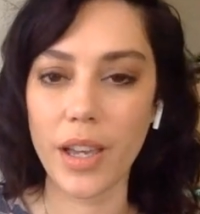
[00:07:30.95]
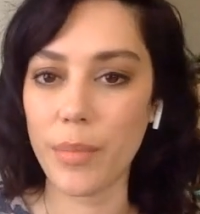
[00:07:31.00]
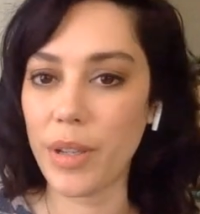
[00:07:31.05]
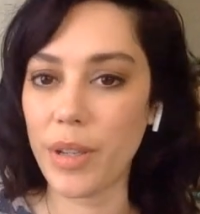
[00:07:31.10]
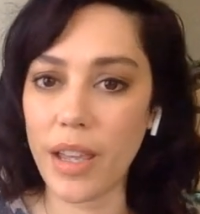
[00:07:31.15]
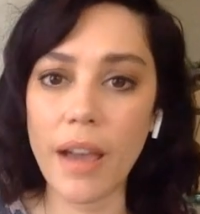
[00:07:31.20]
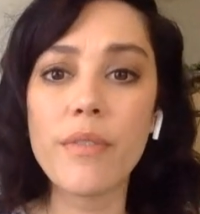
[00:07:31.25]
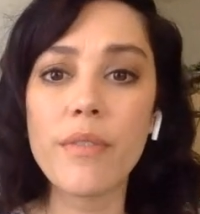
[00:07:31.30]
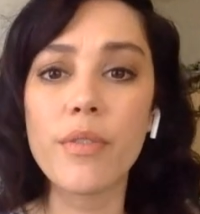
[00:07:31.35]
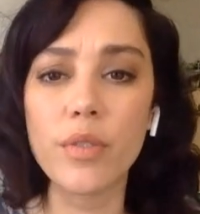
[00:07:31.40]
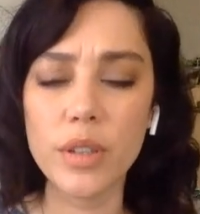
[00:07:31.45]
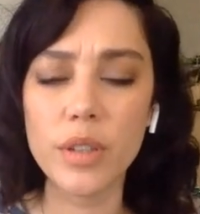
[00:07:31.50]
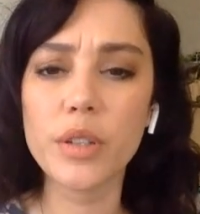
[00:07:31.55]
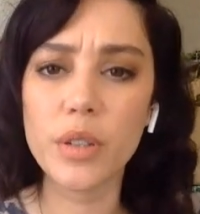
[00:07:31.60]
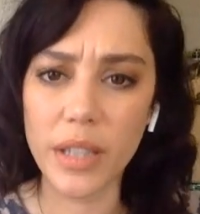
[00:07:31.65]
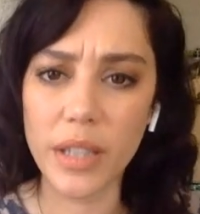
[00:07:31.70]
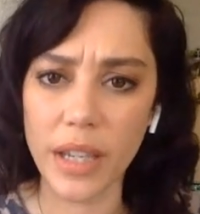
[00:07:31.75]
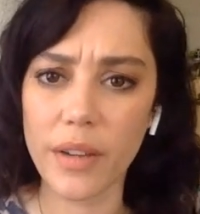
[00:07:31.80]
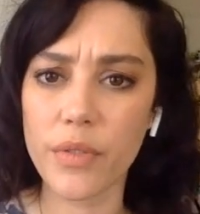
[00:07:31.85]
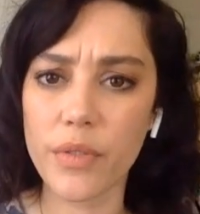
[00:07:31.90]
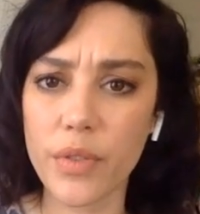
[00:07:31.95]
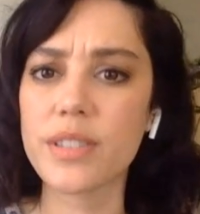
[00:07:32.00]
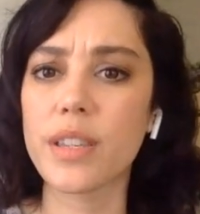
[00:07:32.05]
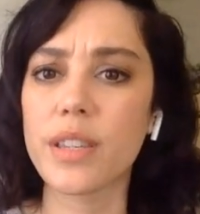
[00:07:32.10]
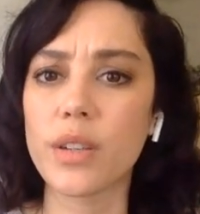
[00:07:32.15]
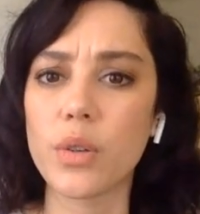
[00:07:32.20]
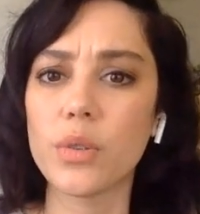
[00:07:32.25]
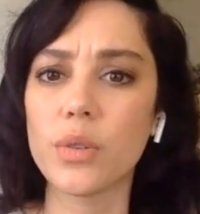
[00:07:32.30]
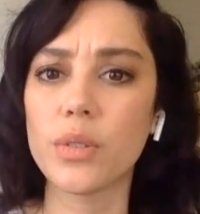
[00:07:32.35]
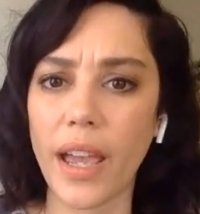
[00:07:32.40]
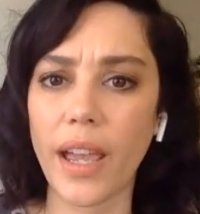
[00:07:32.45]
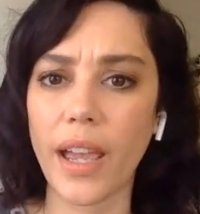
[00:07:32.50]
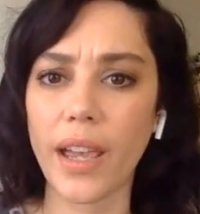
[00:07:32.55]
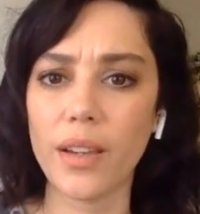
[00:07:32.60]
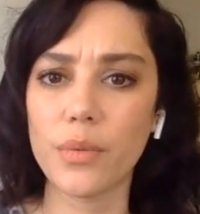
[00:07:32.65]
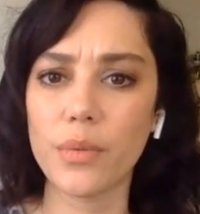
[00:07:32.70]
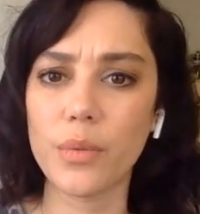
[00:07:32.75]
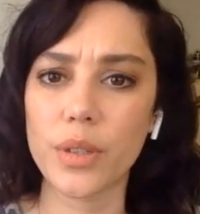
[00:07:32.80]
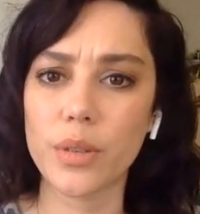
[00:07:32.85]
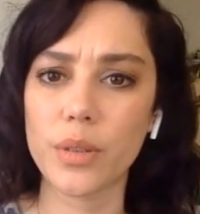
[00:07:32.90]
I mean, literally every single day,
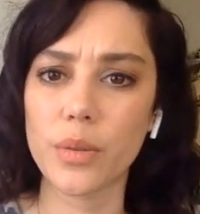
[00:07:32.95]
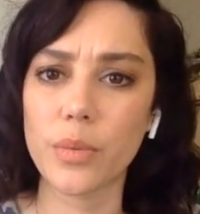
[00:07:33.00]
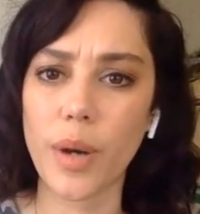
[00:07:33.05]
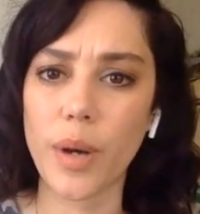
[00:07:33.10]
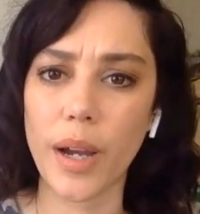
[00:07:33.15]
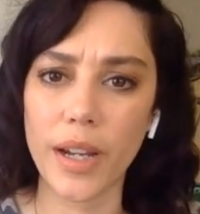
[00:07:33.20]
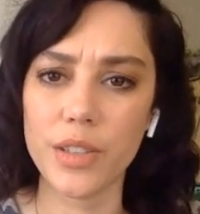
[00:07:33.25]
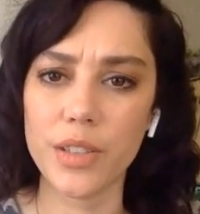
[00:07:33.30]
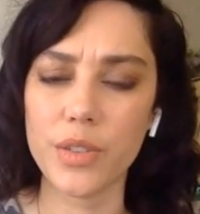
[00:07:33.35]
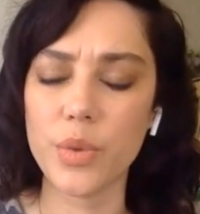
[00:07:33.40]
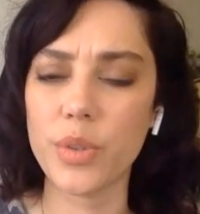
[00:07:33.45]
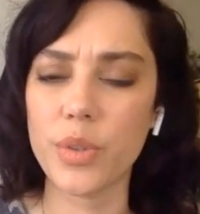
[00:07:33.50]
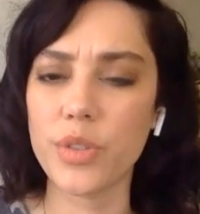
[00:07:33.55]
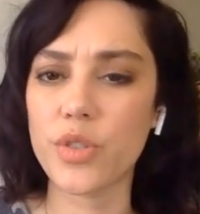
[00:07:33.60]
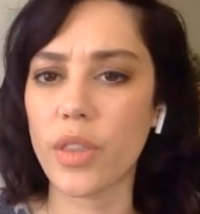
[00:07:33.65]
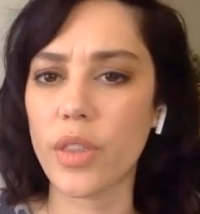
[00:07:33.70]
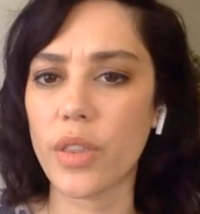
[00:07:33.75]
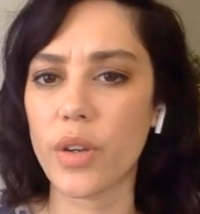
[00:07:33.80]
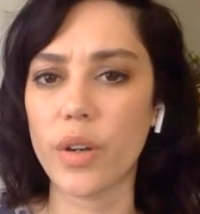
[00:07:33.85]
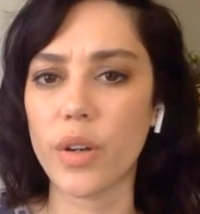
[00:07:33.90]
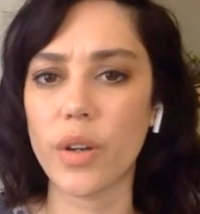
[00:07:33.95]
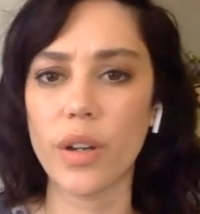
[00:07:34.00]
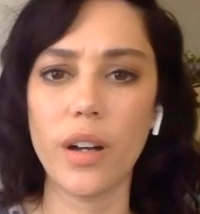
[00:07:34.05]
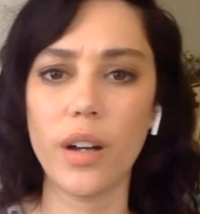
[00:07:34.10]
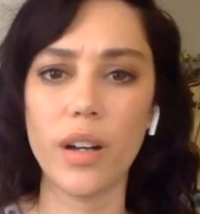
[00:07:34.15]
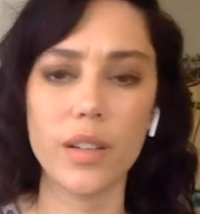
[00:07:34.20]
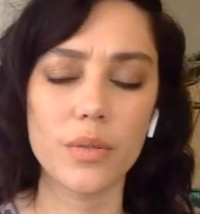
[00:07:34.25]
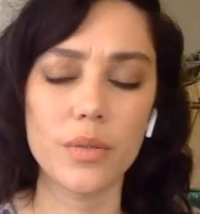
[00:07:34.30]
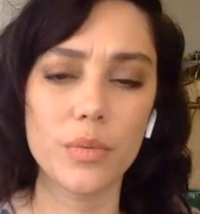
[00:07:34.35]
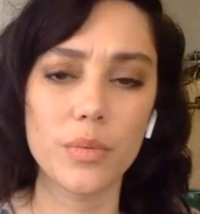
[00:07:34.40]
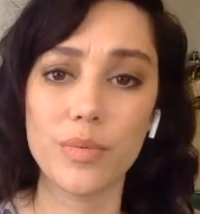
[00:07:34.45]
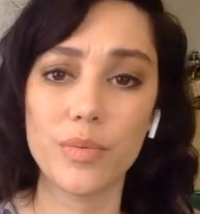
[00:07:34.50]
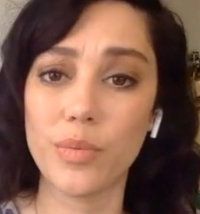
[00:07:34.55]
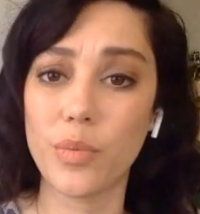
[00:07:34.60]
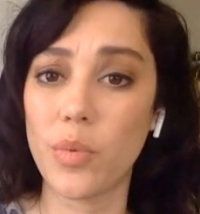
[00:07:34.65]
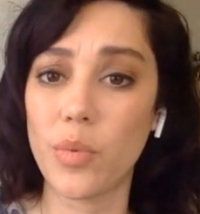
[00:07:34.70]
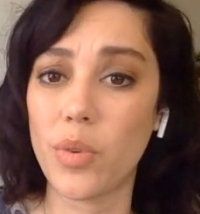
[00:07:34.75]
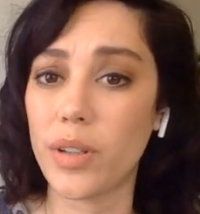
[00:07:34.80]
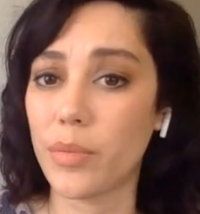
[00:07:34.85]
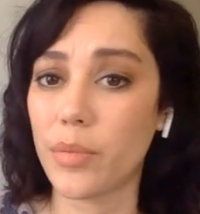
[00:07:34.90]
we're writing to each other on
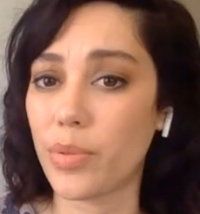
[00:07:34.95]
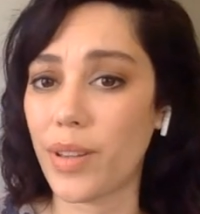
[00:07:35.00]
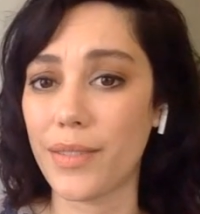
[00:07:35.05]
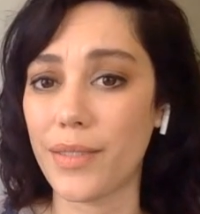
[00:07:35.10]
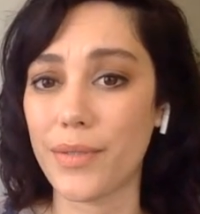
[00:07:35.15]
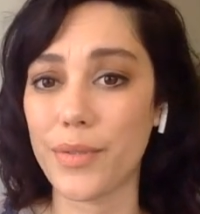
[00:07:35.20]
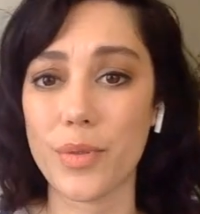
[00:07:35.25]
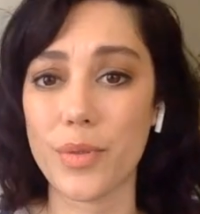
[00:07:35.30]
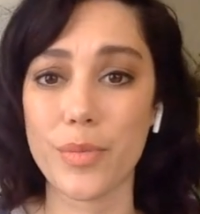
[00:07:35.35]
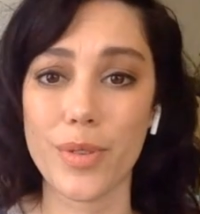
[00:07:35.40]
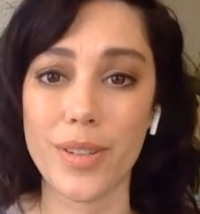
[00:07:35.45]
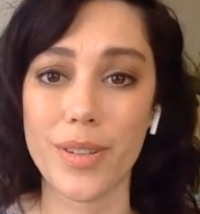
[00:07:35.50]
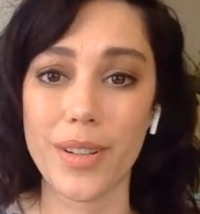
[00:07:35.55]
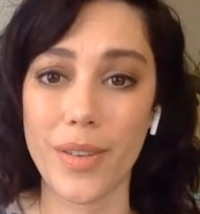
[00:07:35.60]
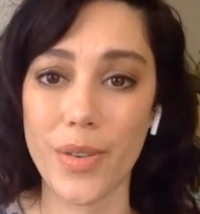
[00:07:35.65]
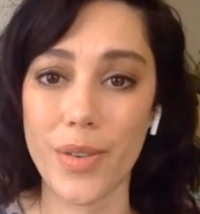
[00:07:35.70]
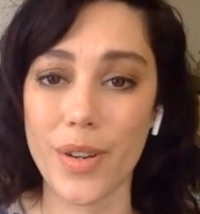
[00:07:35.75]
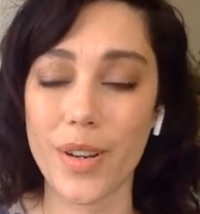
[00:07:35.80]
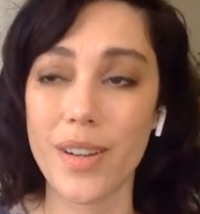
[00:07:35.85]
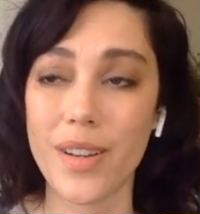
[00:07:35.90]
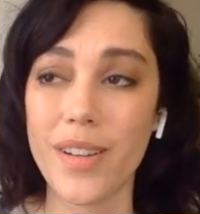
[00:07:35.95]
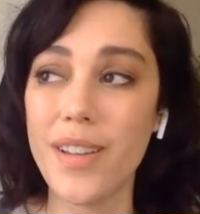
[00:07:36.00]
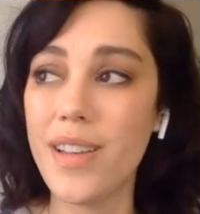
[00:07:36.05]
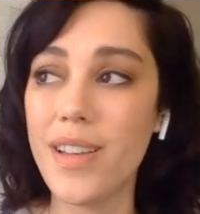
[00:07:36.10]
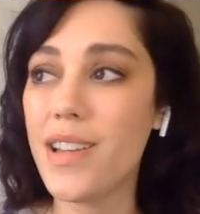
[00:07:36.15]
one platform or another.